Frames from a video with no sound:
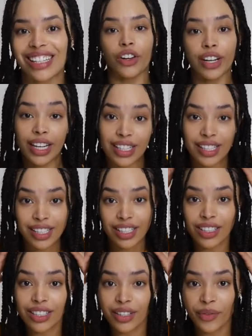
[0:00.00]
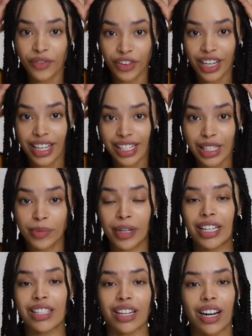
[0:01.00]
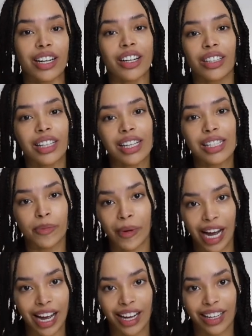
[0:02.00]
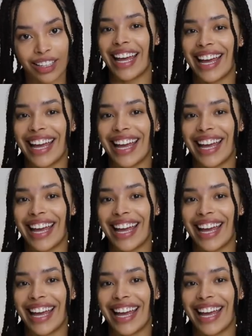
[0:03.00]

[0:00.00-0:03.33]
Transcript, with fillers: There is still some frizz, but it's not nearly as bad.